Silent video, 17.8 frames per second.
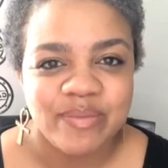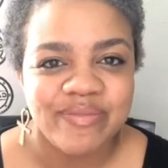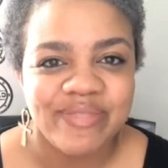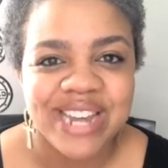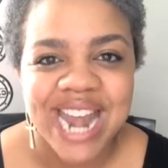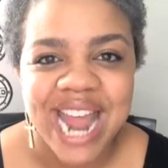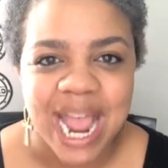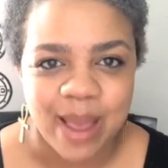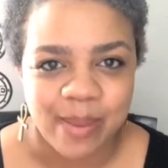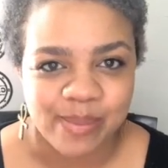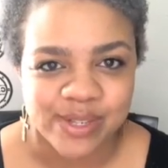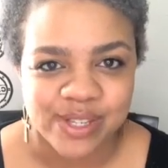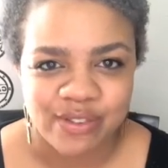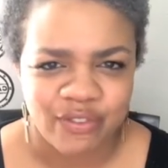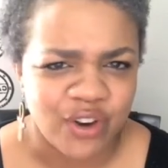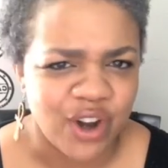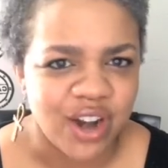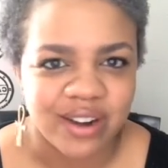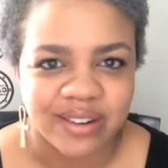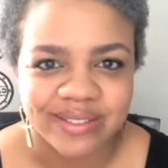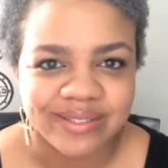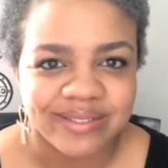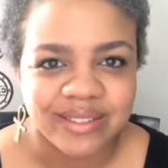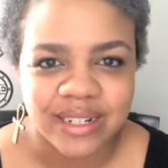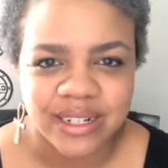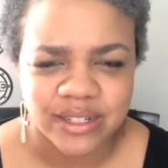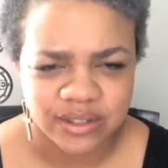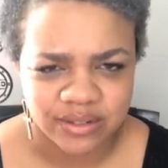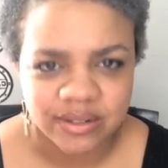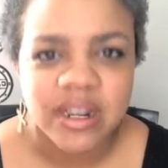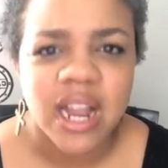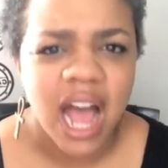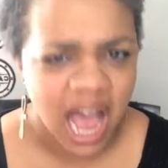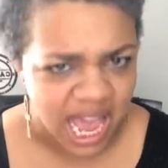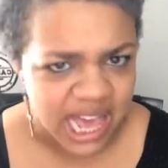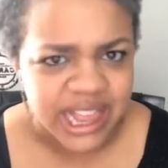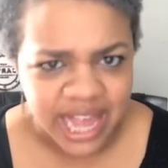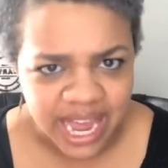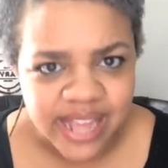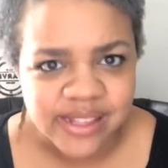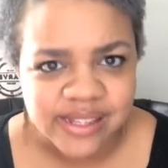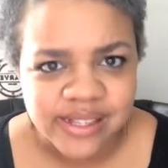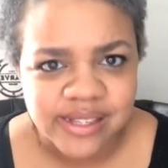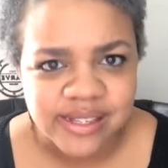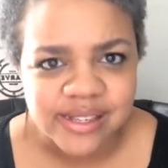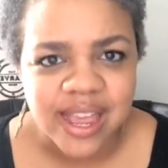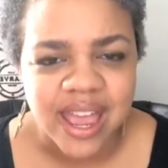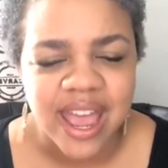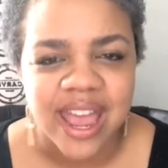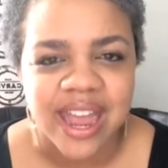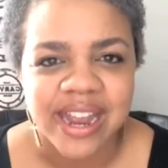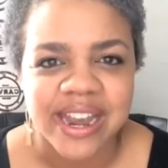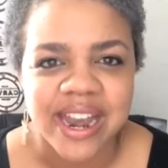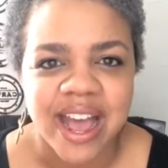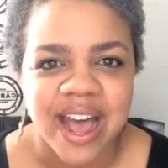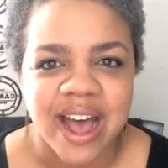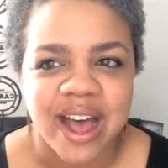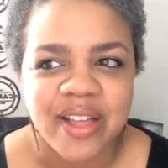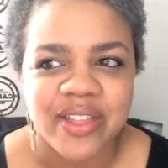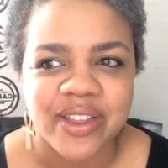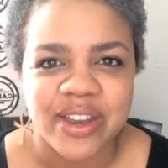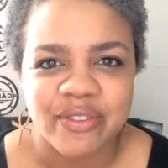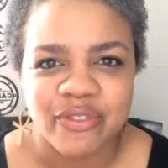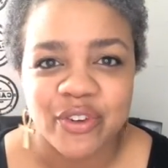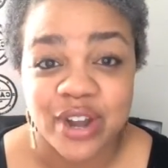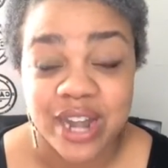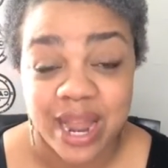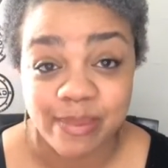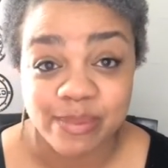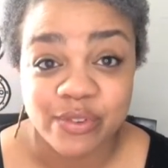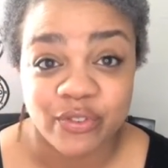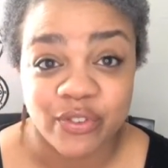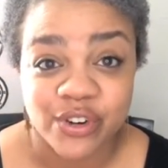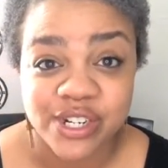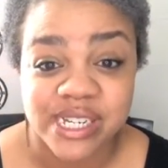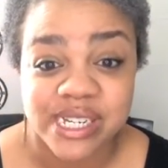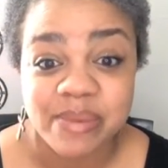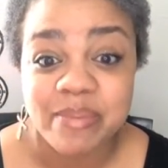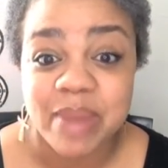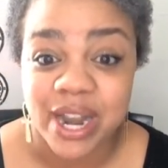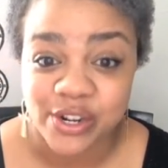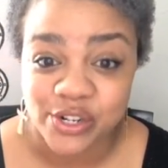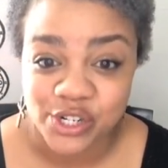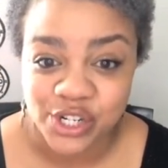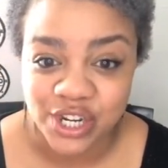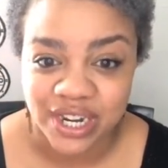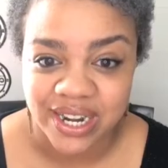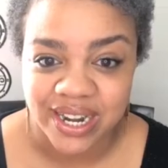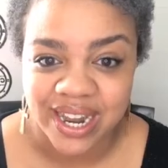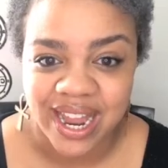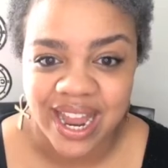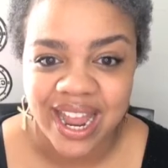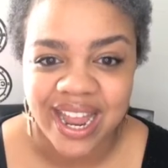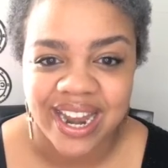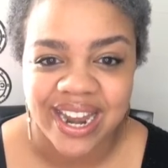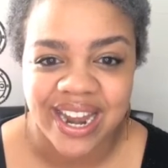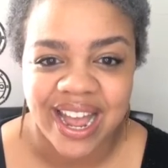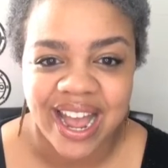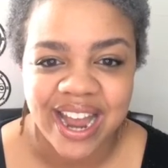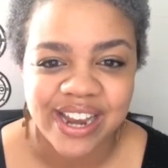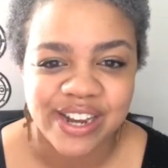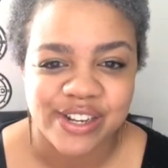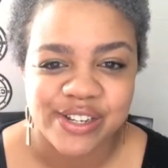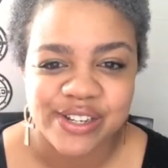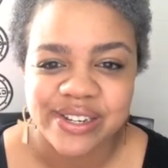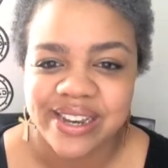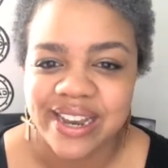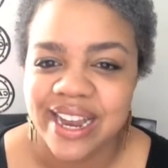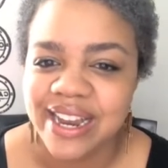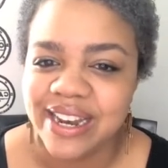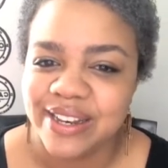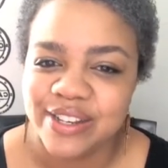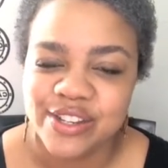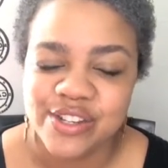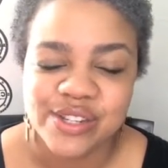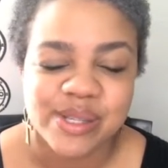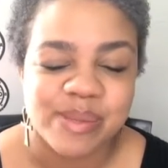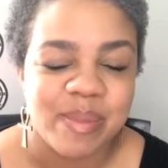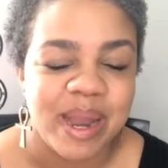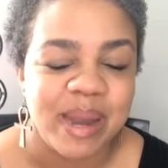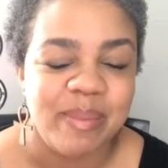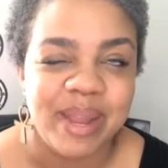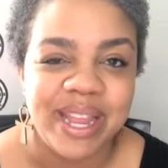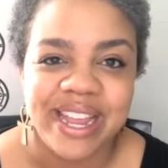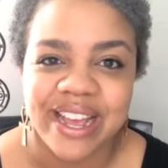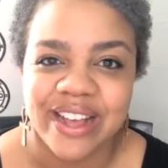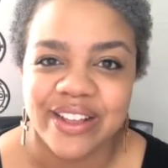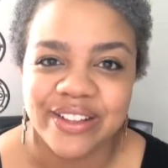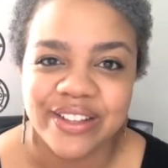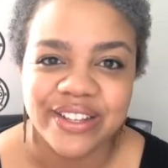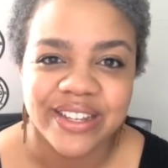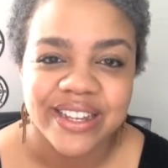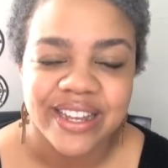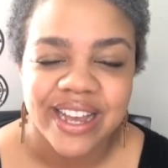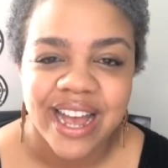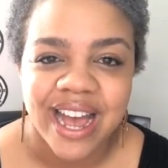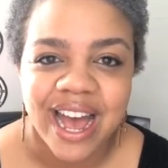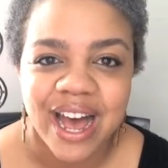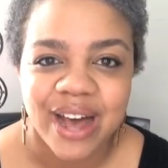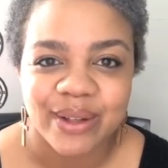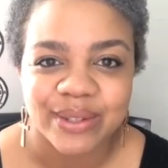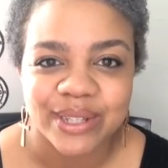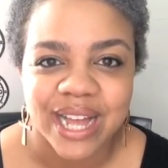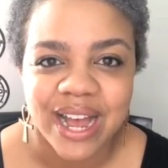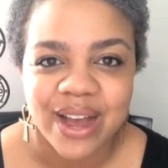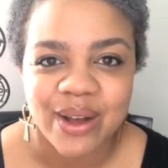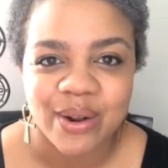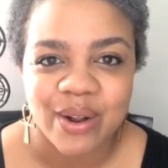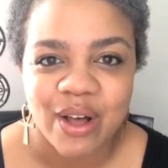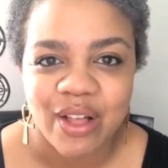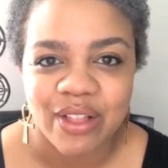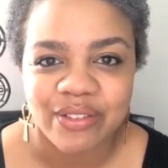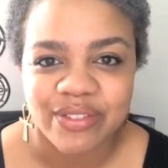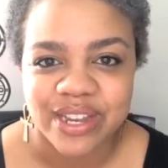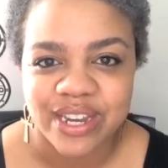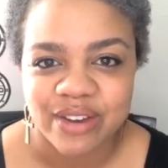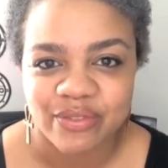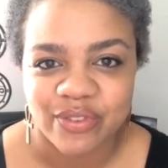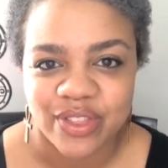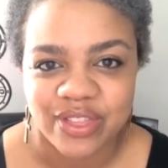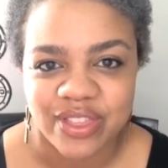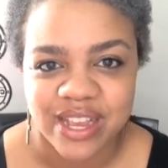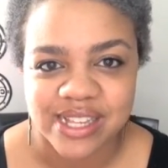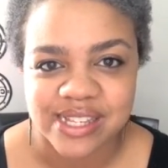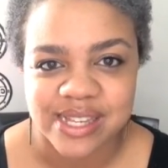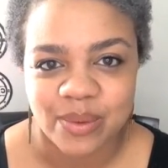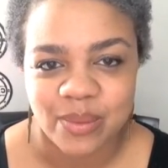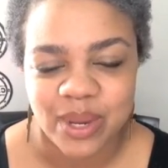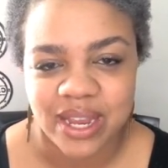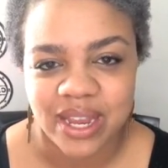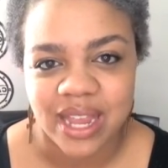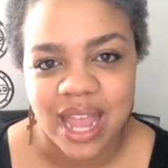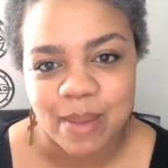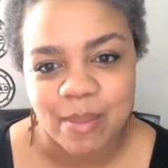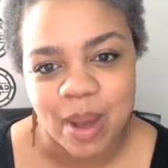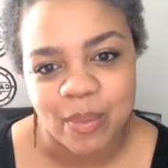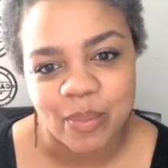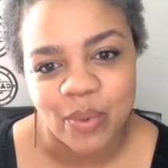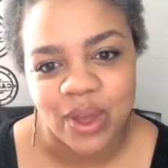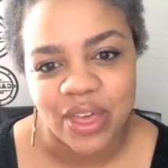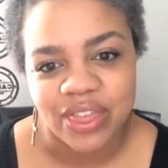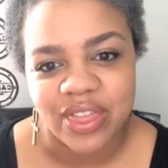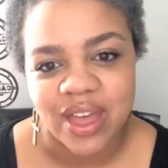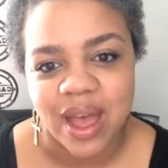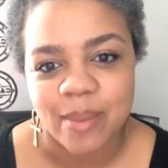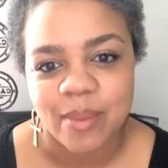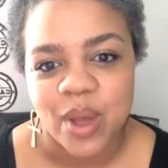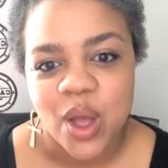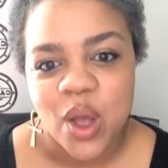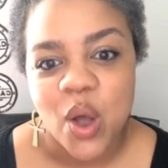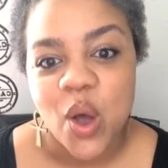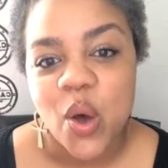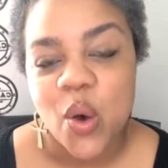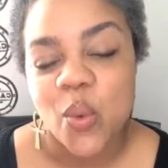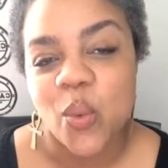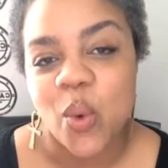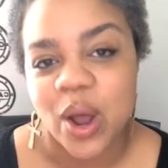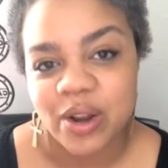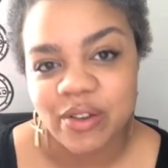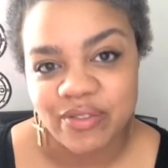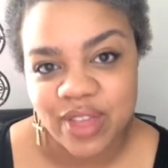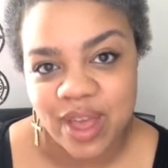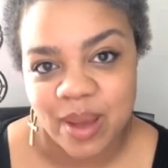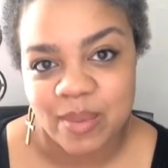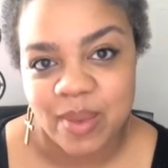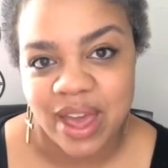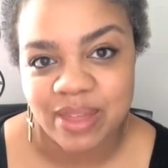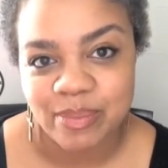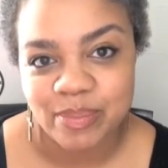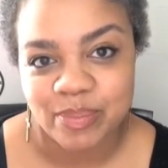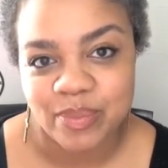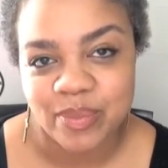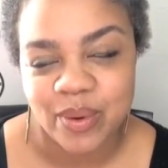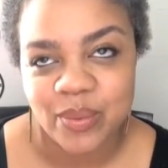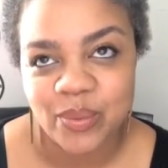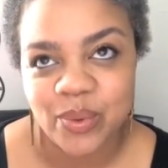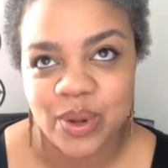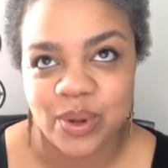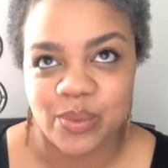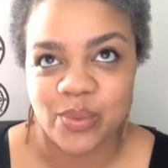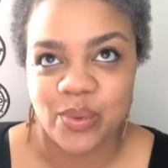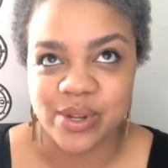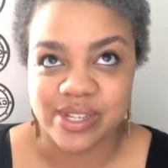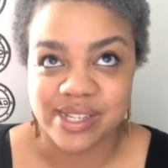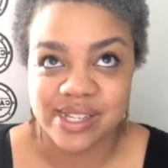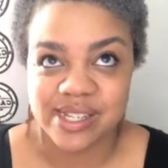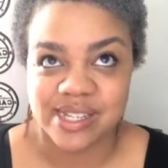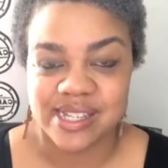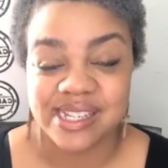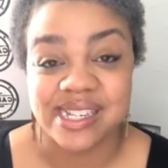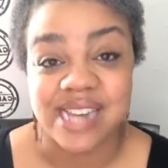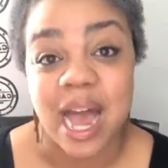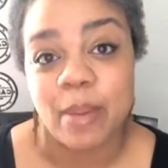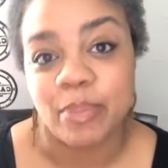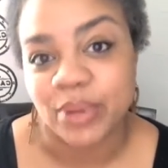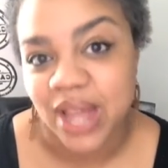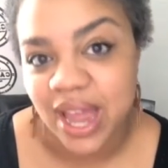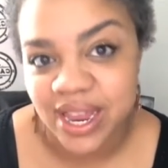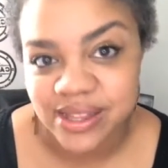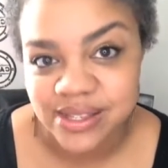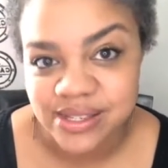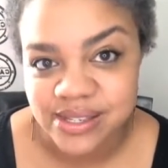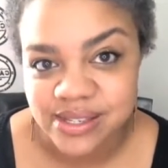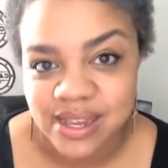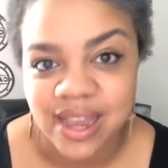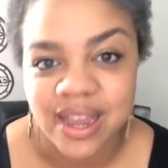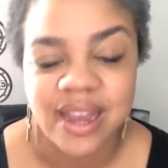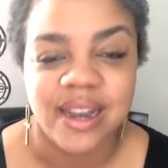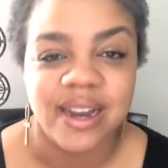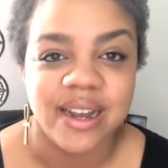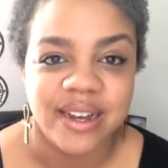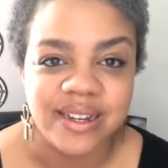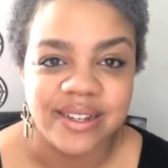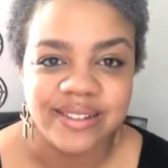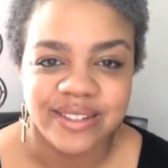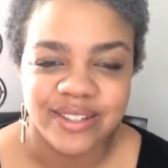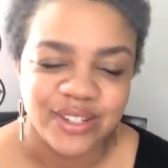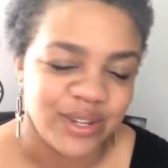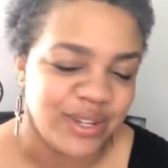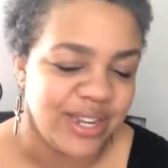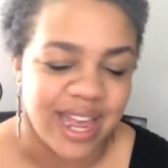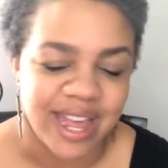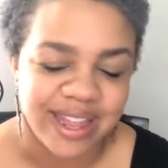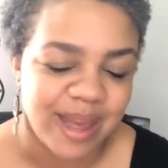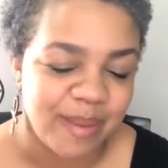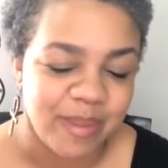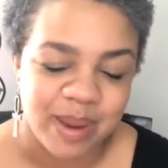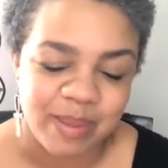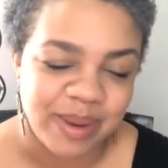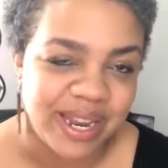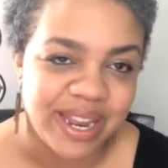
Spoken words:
names for highlights and the different names for dimension, and it just made me giggle out loud, all of the different things that we came up with. One of them was stoplights, and so yeah, that made me